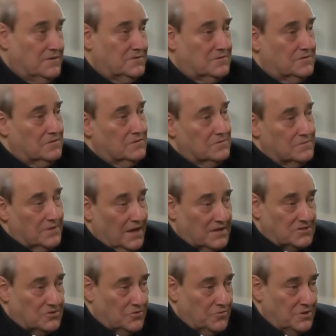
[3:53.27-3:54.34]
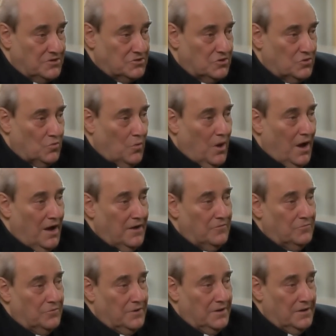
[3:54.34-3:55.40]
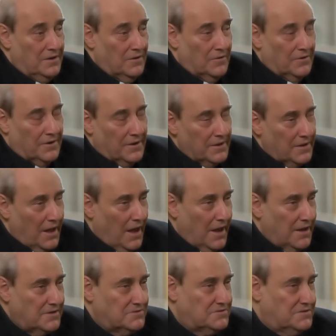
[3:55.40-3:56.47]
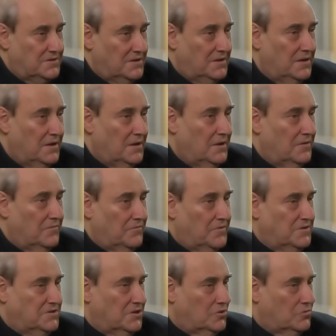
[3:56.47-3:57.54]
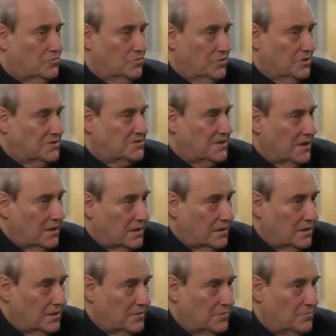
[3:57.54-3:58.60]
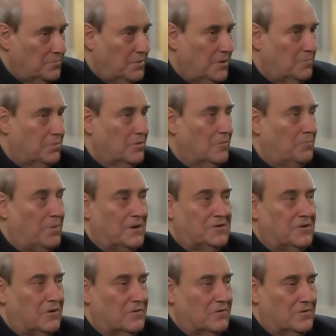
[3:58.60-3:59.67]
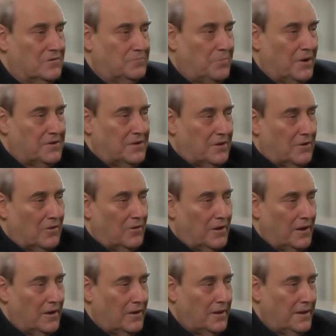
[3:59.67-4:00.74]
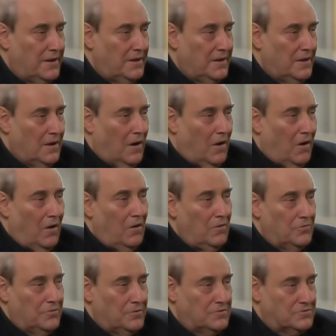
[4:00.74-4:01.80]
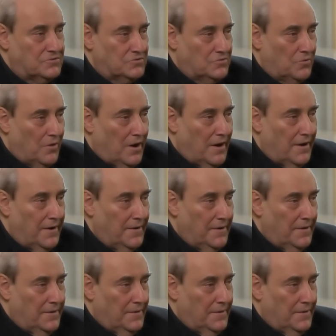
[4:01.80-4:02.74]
So that's the reason why we organized the visit to the sick people, particularly all those who are